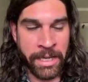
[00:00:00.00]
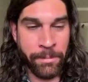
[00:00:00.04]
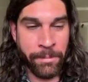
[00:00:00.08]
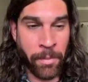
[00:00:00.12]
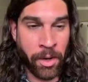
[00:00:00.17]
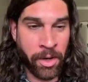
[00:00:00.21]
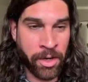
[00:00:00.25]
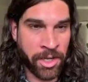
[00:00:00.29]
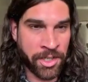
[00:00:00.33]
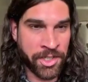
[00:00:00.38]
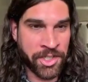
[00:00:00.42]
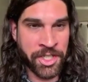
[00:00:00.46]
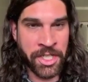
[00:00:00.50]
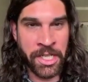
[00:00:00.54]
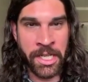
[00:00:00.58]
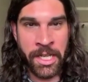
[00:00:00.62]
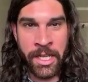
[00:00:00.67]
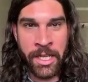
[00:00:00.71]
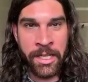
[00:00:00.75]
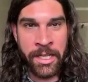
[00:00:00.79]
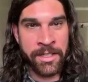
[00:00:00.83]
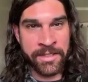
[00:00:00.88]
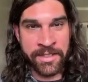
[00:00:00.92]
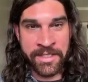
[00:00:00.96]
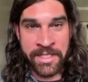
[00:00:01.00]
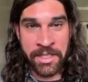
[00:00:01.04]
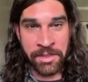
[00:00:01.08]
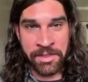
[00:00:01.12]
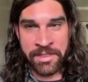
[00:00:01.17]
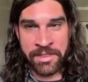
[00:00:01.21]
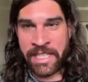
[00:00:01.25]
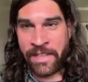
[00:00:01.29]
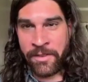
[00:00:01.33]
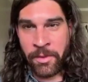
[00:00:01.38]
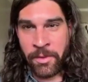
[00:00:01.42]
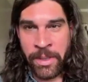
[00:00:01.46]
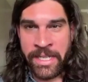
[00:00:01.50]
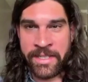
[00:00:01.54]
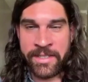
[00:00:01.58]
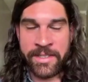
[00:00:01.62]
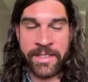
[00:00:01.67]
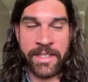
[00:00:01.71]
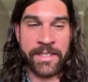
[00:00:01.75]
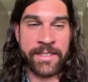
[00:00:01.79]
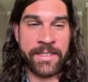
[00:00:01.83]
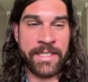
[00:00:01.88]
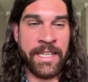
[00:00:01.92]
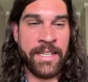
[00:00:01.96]
March, still 7 weeks
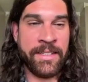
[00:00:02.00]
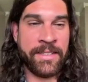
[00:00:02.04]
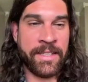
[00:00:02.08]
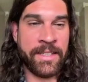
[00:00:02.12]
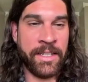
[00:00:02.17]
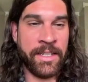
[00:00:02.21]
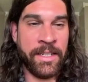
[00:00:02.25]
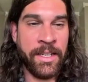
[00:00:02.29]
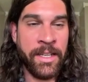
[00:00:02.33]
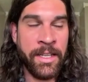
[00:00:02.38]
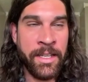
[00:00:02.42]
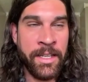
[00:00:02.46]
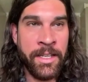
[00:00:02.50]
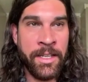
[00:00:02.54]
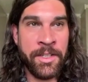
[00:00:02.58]
in the season.